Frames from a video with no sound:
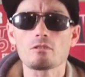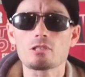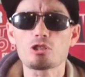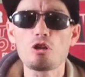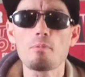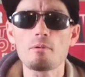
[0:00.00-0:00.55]
of
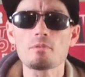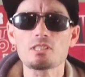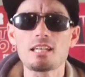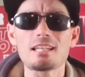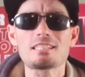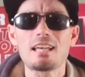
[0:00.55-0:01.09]
stupid
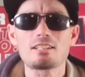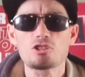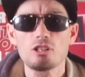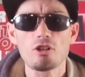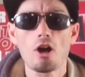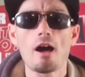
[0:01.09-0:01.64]
mistakes that
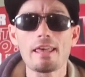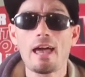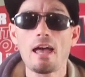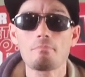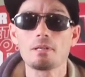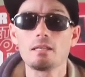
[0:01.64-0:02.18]
should not
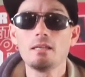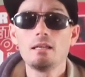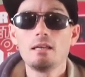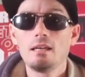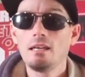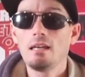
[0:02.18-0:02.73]
happen.
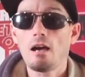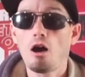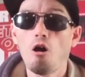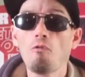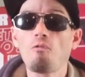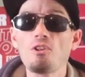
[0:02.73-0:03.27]
And
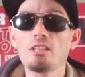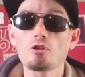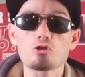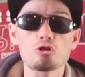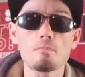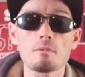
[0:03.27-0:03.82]
hopefully those
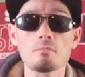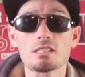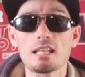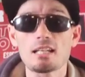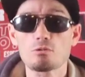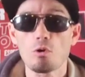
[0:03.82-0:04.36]
stupid
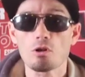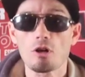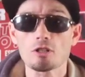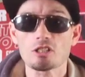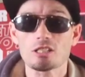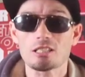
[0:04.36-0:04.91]
mistakes won't
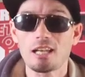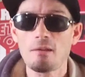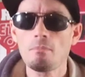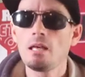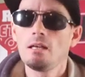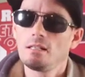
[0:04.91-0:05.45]
cost us the
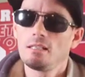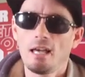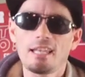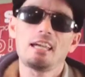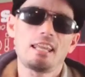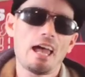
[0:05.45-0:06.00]
game
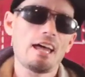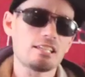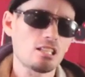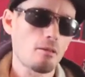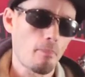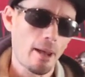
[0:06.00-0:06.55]
like it has
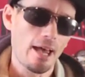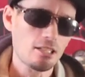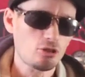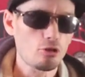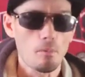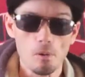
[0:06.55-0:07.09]
in the
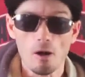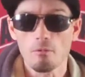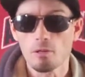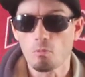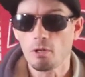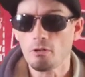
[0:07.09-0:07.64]
past, so it
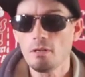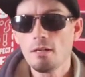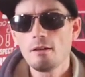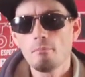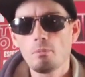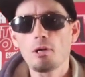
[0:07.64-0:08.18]
probably will.
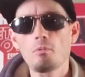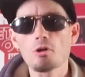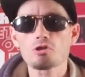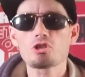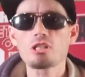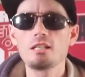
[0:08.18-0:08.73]
But we'll
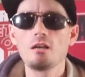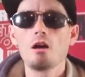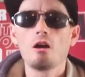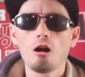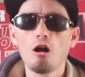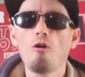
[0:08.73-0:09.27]
see.
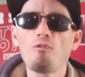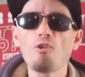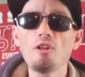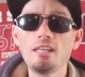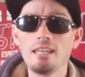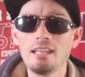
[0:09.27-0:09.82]

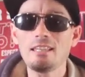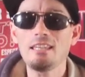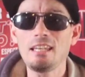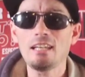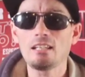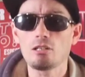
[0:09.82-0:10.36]
Hopefully in
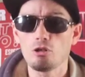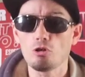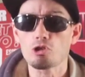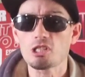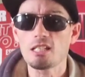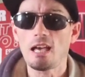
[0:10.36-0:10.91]
the end,
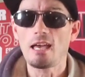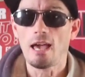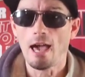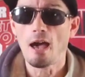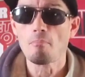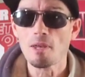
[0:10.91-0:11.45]
you'll see a
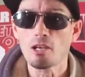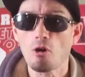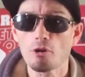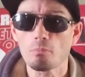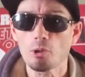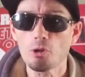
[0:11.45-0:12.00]
happy
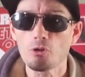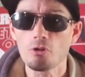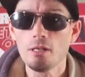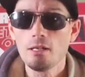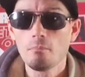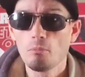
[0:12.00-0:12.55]
Golden Blue Dude,
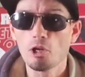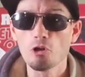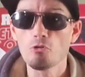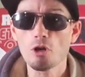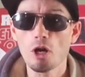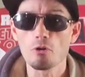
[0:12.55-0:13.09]
but
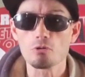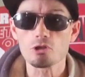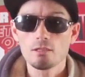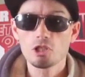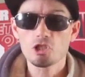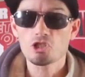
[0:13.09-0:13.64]
who knows?
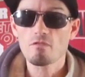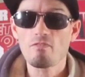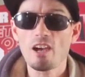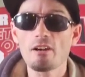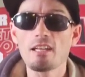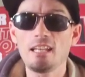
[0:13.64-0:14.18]
This is a
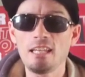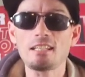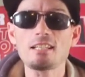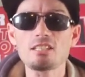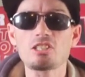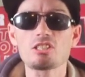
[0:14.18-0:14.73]
very
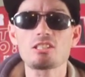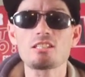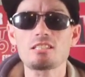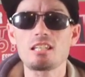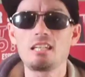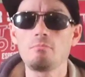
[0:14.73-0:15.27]

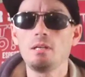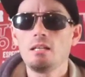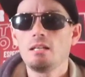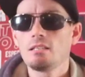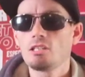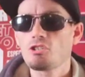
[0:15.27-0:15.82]
inconsistent team.
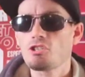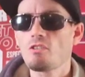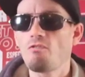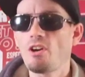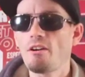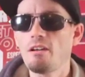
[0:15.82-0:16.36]
This is a
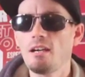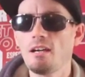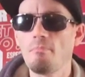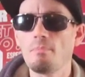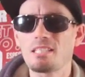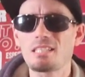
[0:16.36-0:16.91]
very
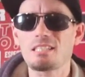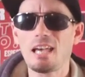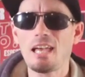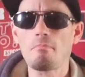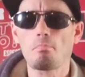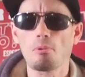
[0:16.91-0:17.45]

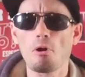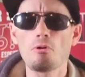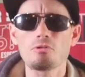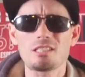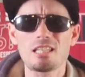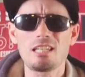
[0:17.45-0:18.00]

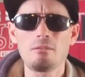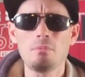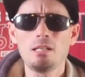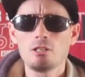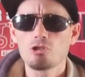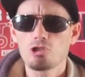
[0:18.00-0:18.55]
mistake-prone team,
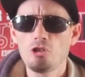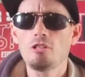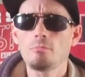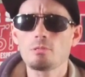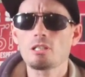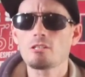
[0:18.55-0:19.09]
shooting
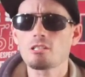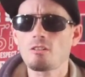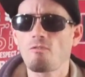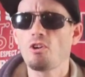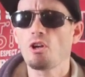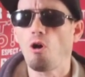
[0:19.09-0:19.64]
themselves in the
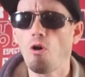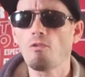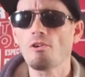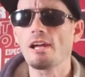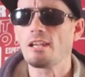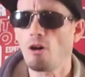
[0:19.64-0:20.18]
foot
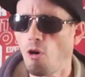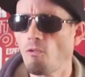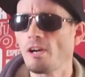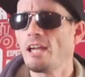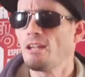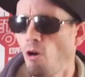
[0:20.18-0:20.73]
over and
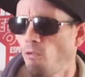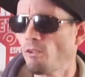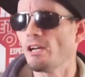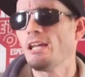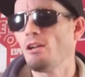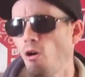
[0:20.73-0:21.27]
over and over
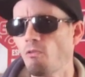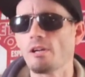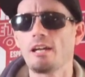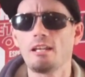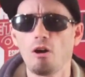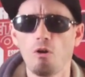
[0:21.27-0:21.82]
and over
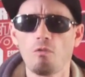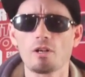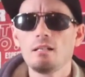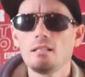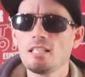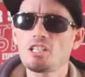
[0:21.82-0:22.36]
and
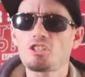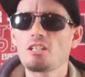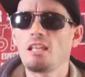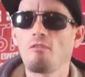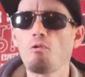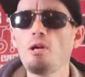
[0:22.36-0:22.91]
over. Listen,
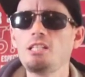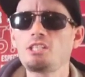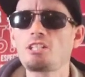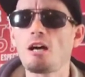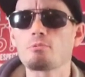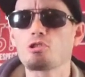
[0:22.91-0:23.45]
if we'd
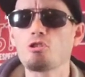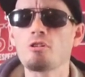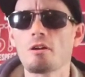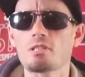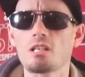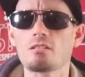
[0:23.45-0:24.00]
stop shooting
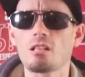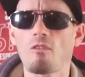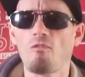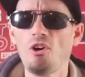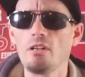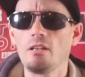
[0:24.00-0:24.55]
ourselves in the
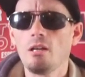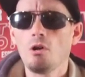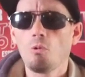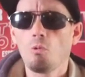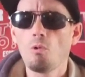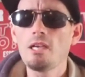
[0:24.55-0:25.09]
foot,
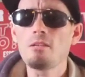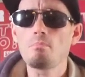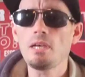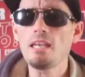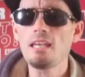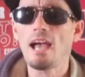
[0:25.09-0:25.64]
we'd
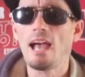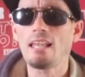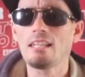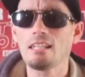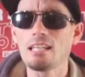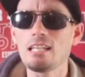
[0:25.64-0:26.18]
be
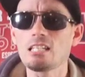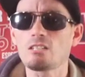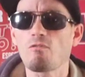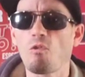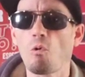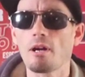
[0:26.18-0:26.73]
at least
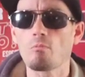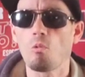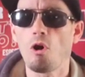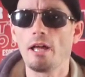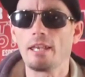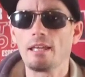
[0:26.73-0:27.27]

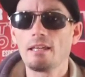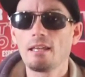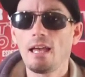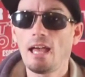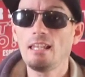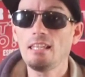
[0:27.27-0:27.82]
4-1.
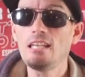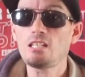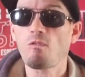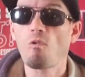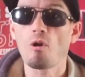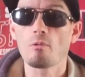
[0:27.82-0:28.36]
At
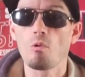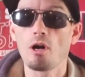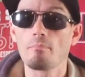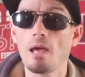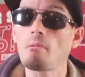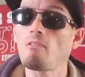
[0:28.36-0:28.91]
least
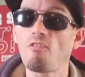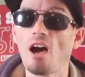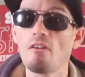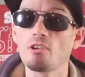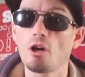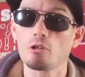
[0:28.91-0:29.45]
4-1, maybe
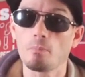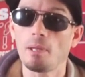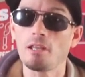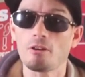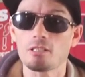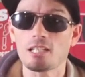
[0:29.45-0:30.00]
5-0,
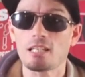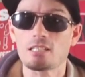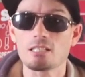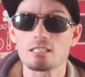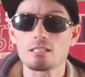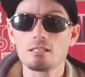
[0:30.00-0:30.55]
depending on
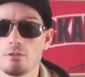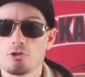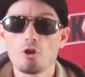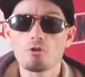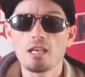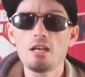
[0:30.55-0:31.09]
Texas.
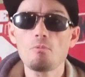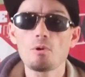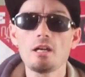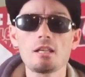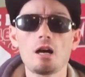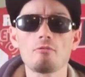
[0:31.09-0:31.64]
So get
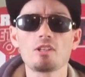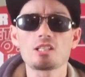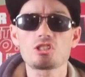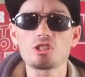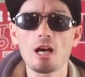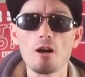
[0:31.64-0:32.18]
rid of the
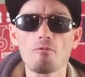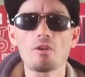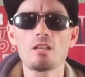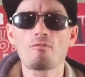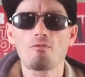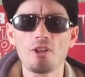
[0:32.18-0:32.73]

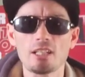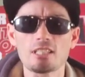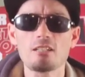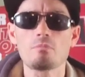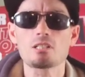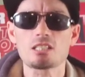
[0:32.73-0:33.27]

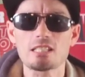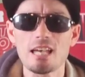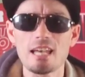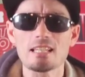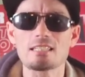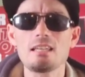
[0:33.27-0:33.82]
self-inflicted
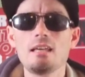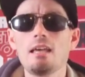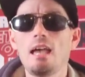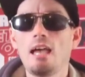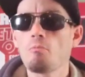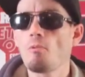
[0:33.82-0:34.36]
mistakes,
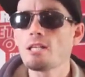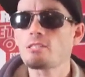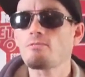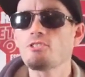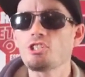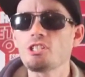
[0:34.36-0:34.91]
and
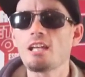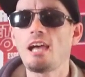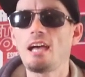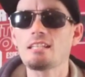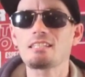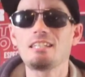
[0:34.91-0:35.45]
West Virginia
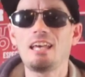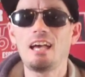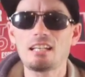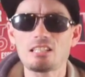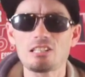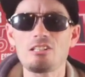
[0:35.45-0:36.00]
has an
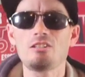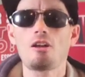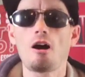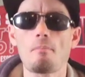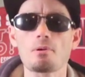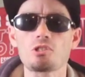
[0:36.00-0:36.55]
excellent
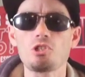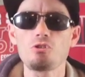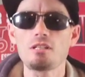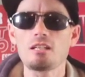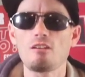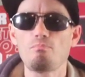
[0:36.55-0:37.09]

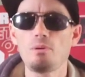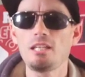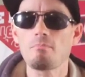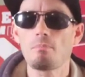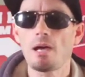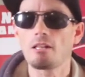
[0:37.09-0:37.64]
opportunity of
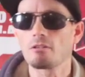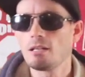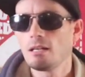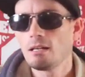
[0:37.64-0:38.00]
beating Baylor.